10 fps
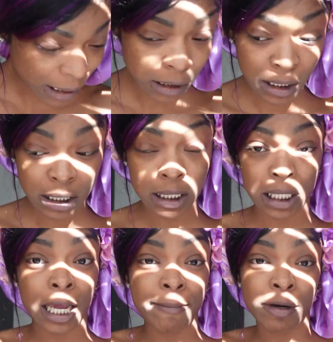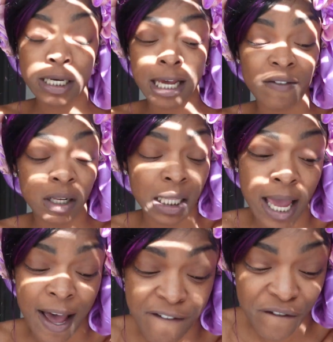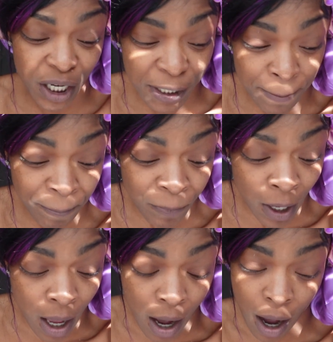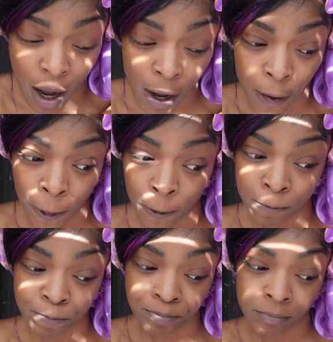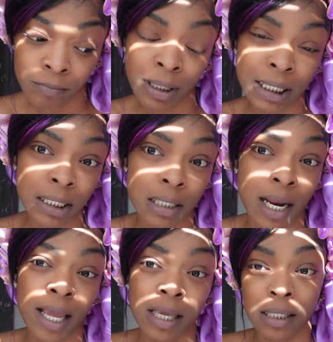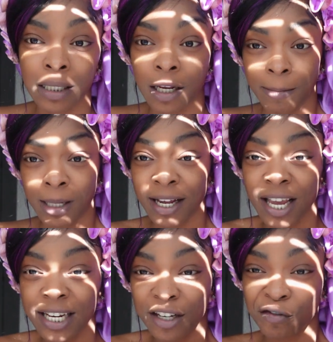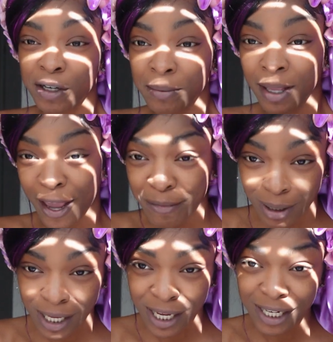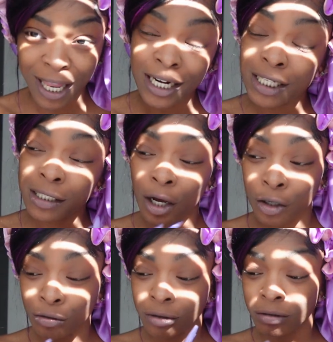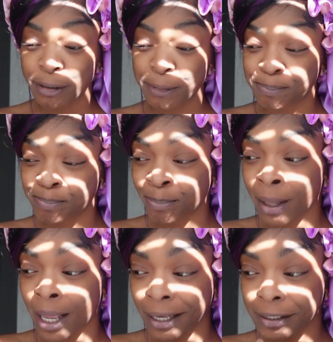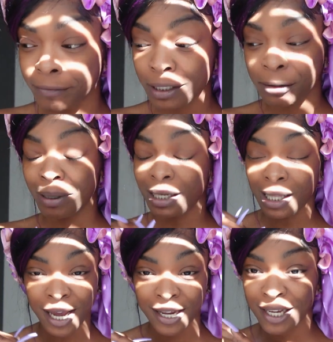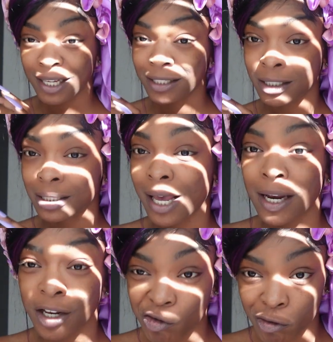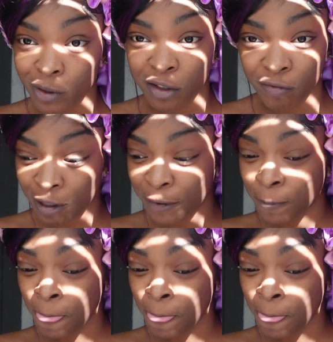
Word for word: little disclaimer. Definitely had fun. Um, but tonight is going to be like a different game plan. Like this whole trip has really been like just kind of going with the flow.